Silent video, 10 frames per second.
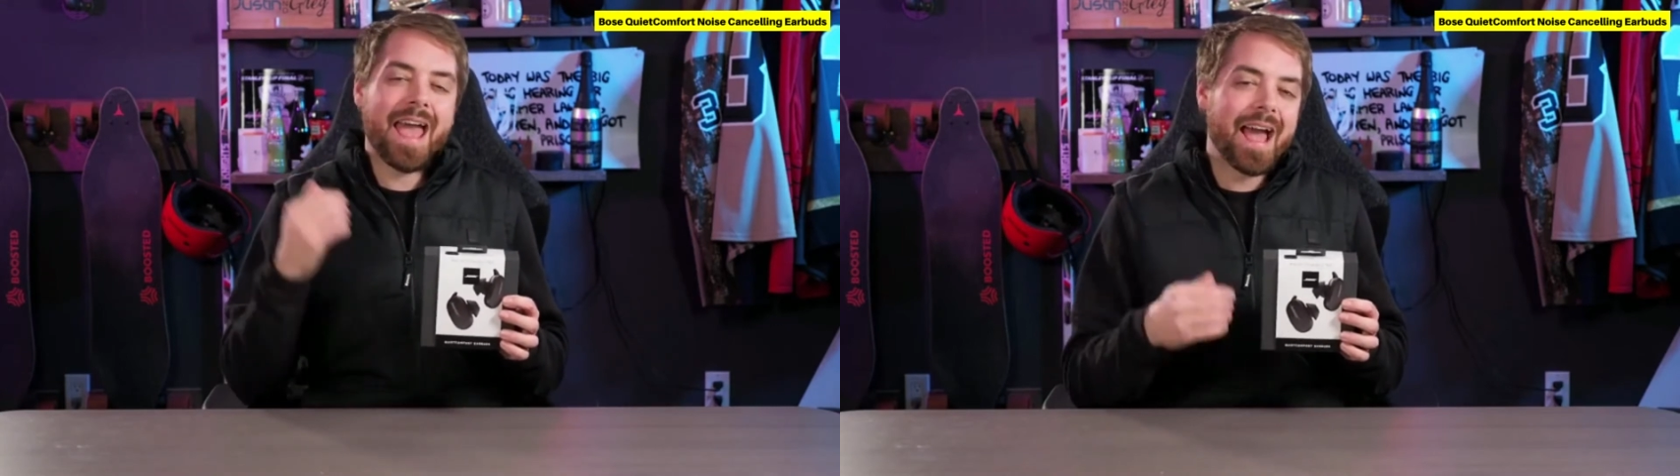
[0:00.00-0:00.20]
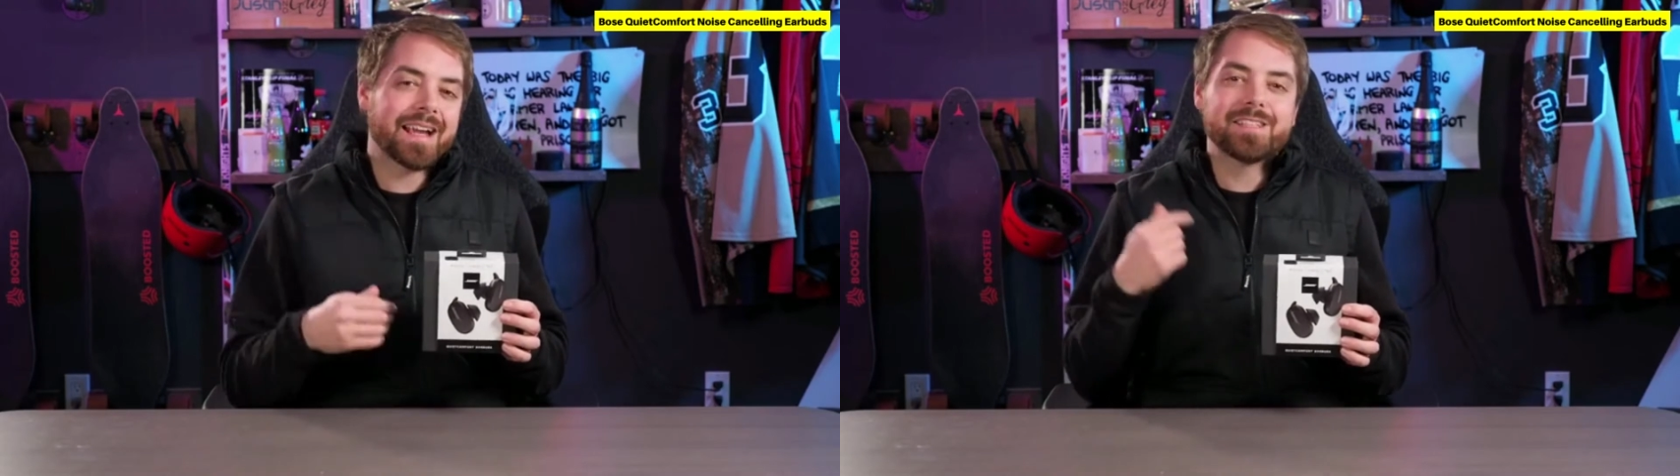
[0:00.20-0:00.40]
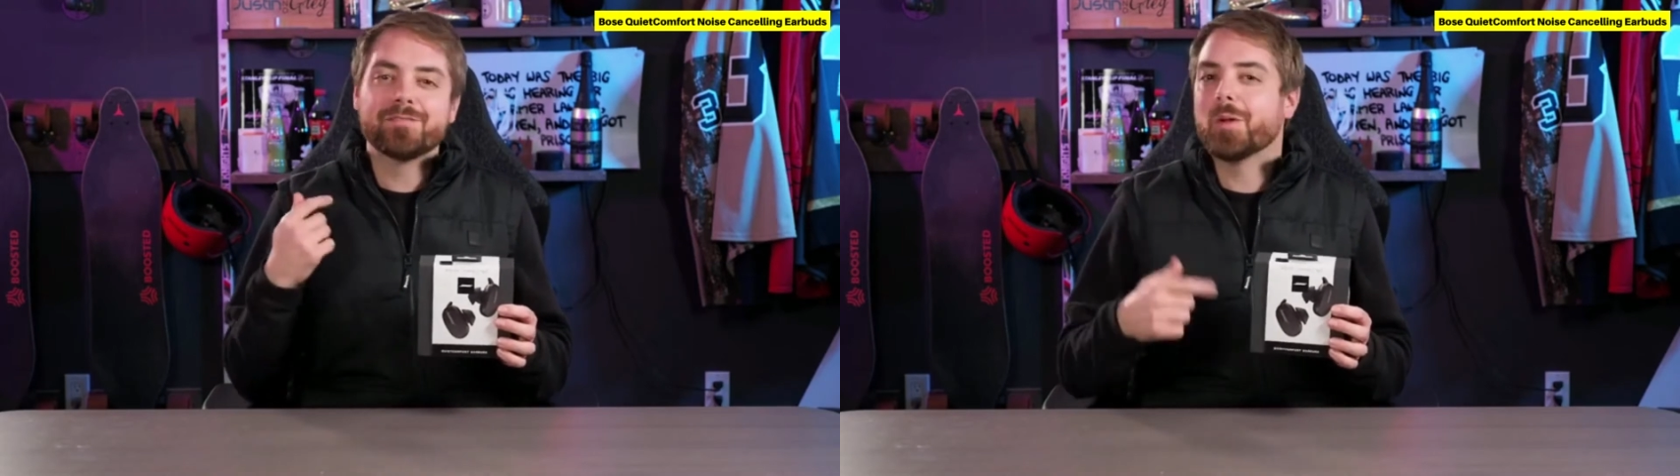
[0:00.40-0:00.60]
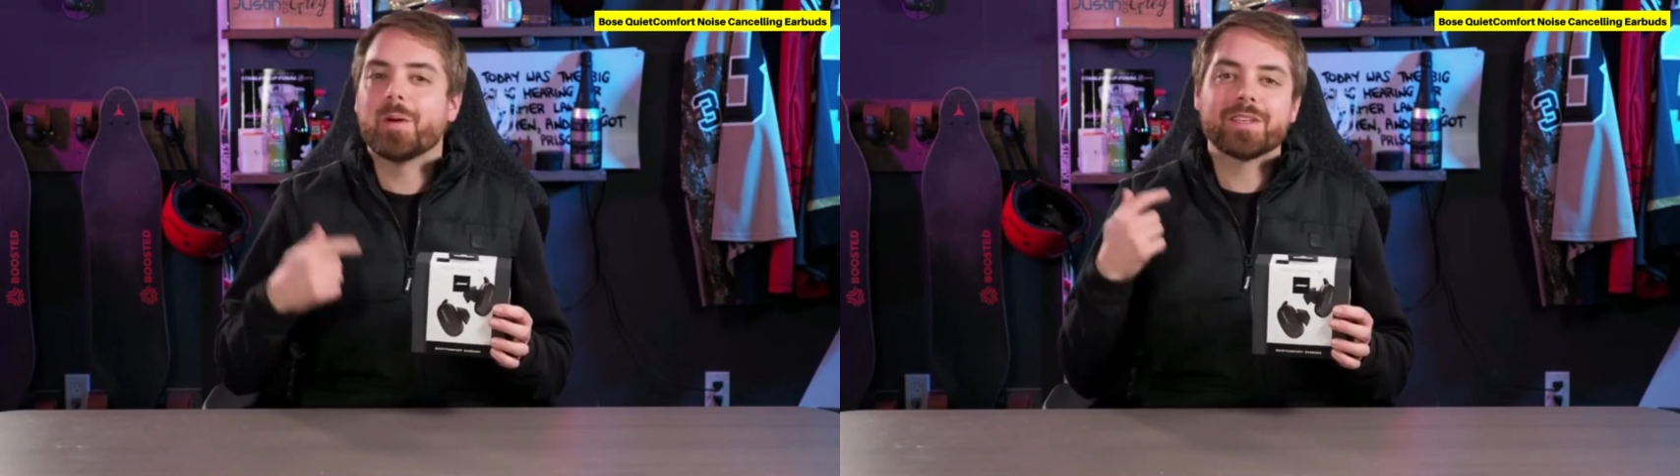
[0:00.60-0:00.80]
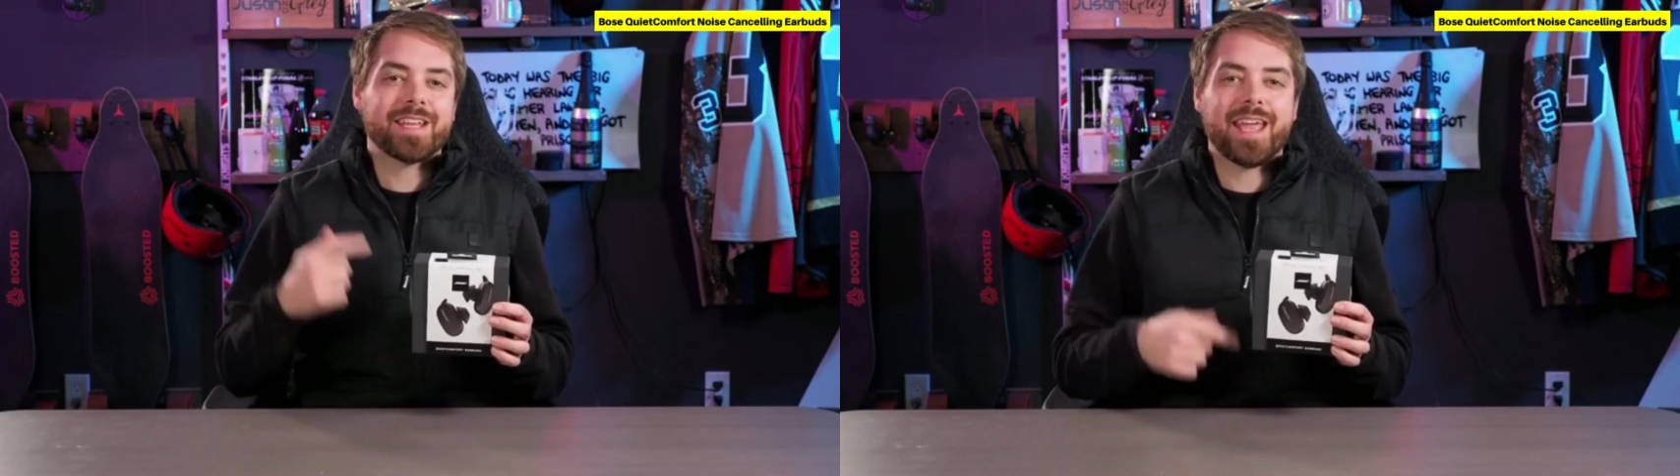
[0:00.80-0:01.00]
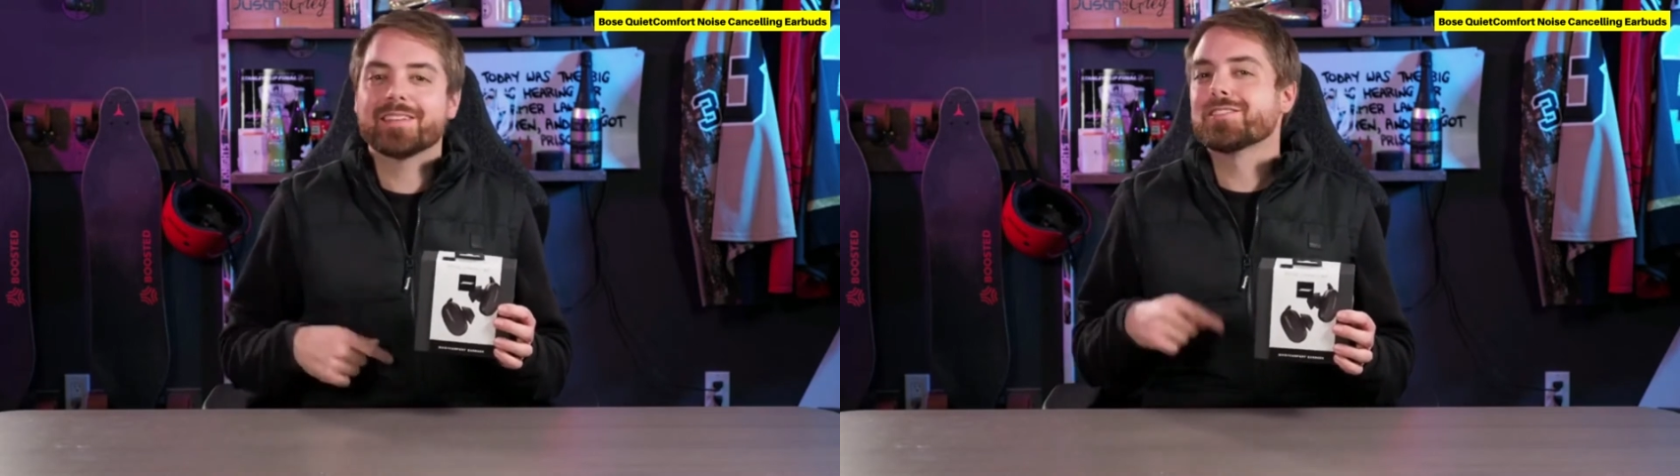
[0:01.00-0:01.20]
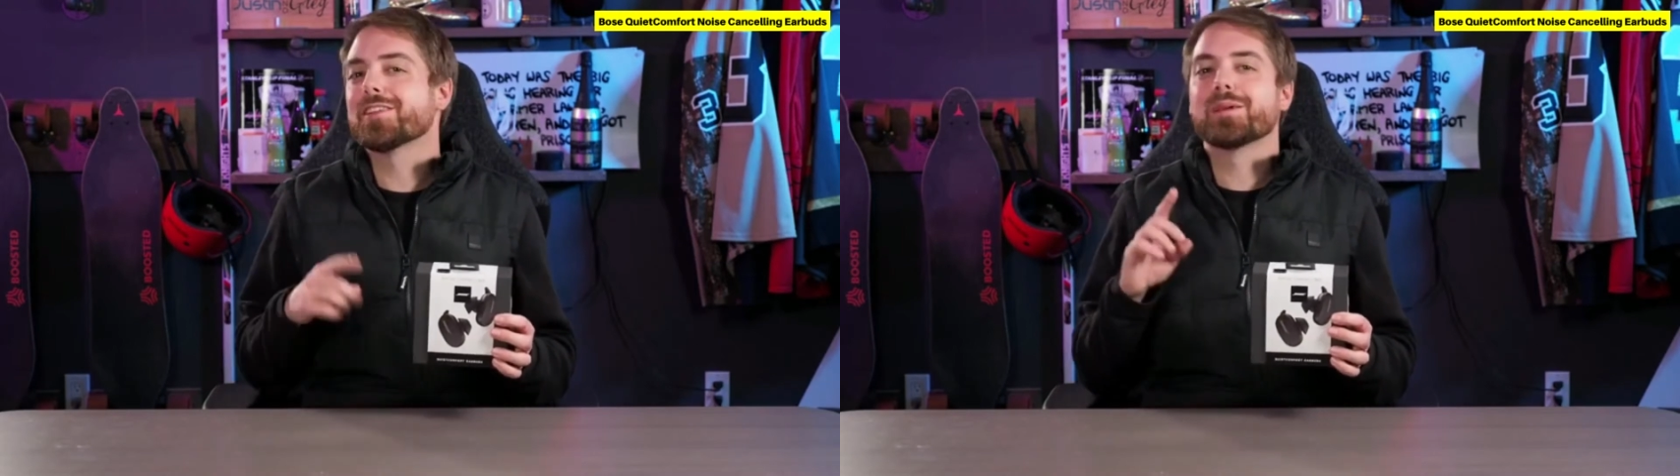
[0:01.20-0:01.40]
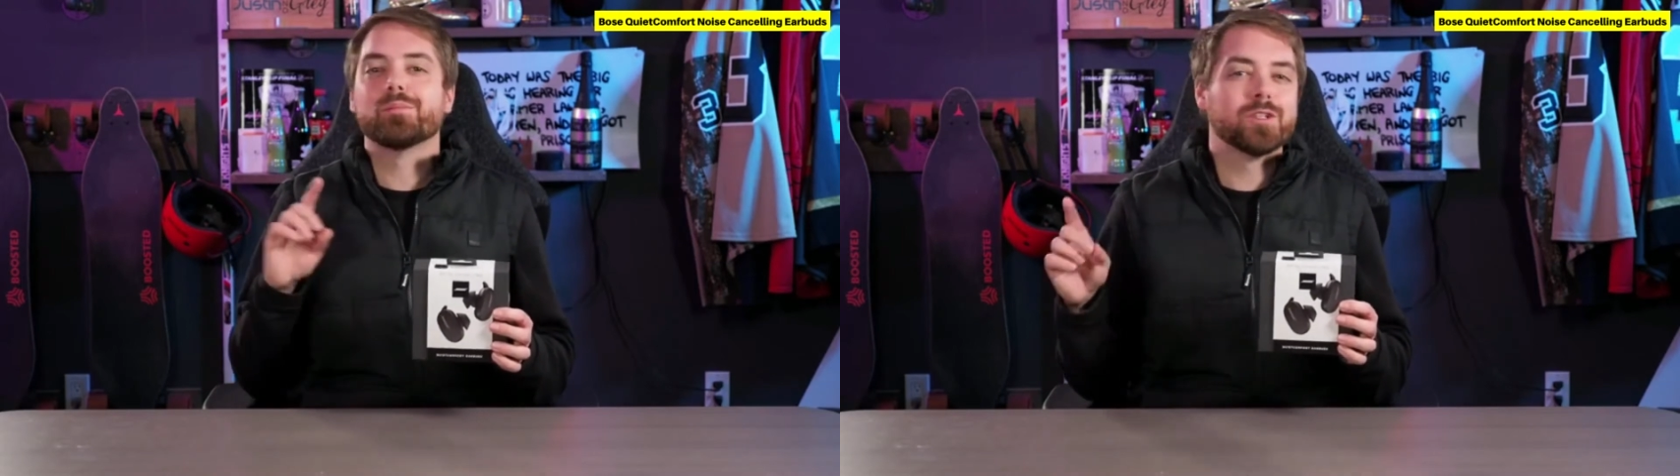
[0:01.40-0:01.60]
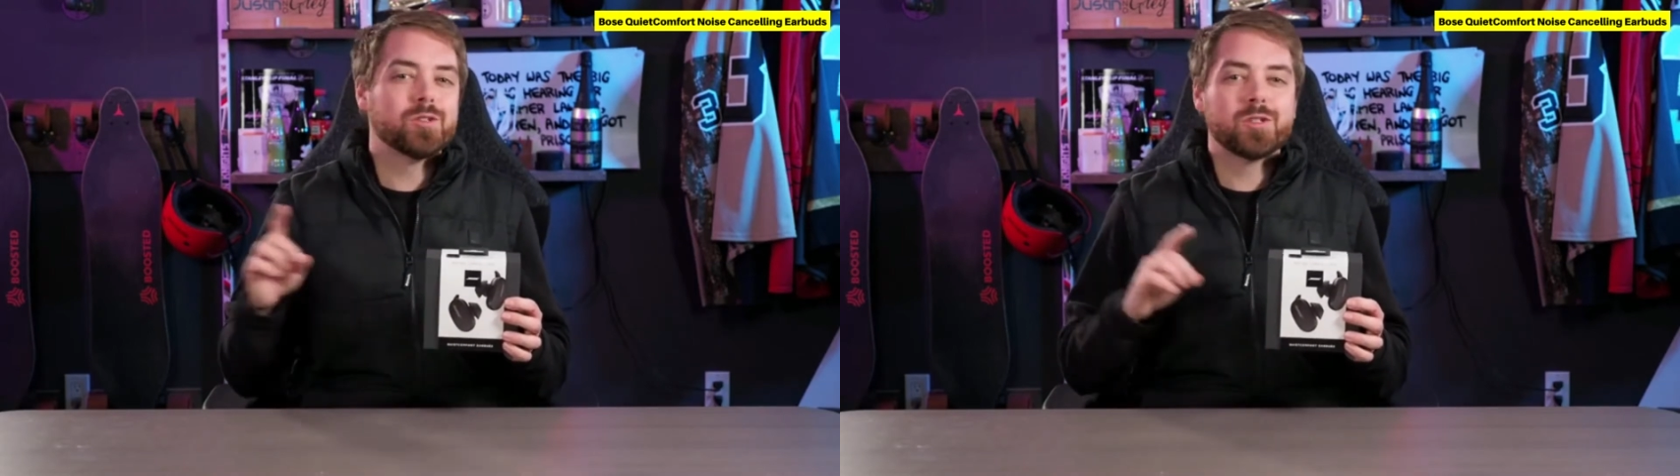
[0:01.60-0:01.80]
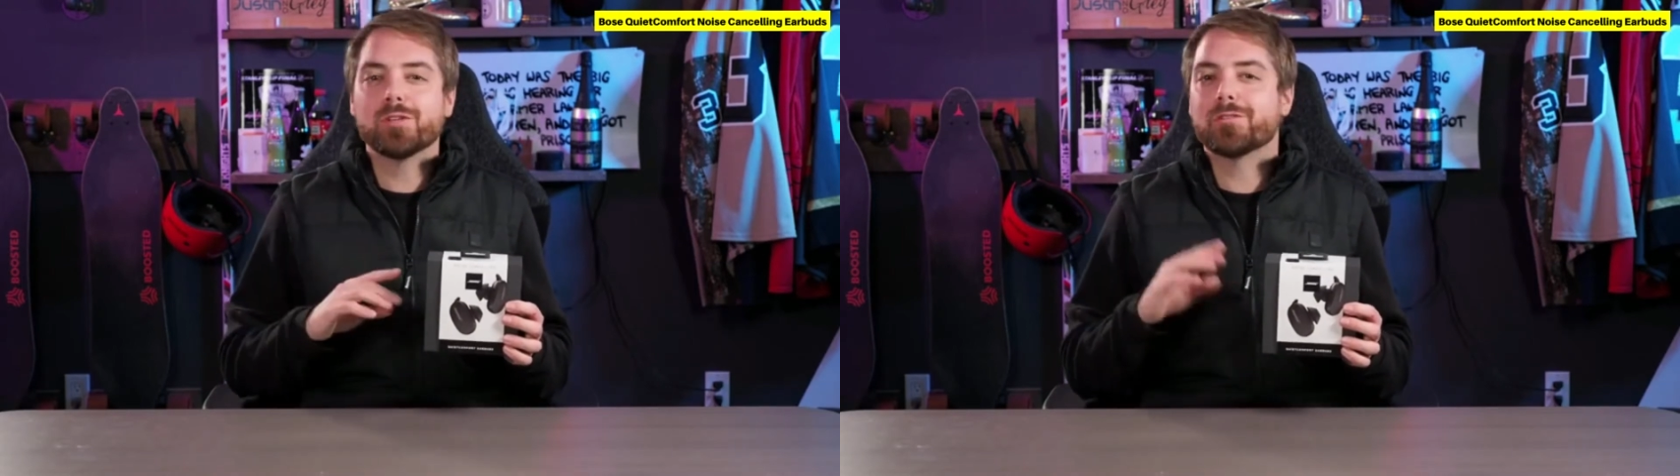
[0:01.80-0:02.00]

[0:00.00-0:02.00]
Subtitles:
active noise canceling Bluetooth